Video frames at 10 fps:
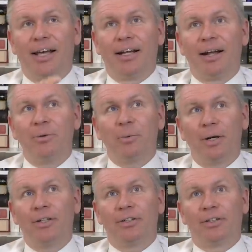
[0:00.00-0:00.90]
And I
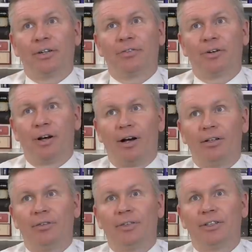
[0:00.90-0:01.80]
wonder for
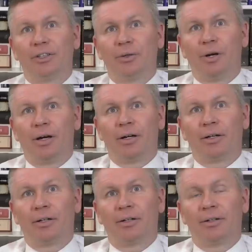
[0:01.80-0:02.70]
all of us who
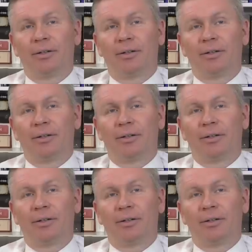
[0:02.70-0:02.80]
are